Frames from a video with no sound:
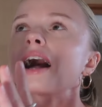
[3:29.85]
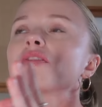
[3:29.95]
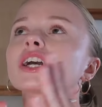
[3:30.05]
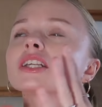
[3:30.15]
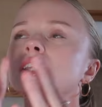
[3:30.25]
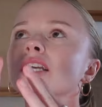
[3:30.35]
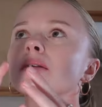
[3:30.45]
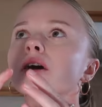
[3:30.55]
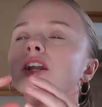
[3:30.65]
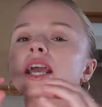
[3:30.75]
the
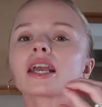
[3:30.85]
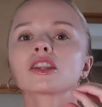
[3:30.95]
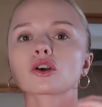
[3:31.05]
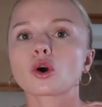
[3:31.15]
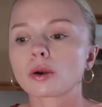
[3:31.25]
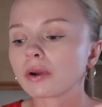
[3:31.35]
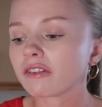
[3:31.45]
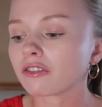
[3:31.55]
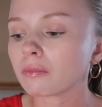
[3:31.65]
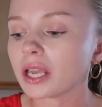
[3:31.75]
Kentucky butter cake and the
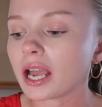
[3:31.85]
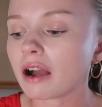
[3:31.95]
cornbread for me,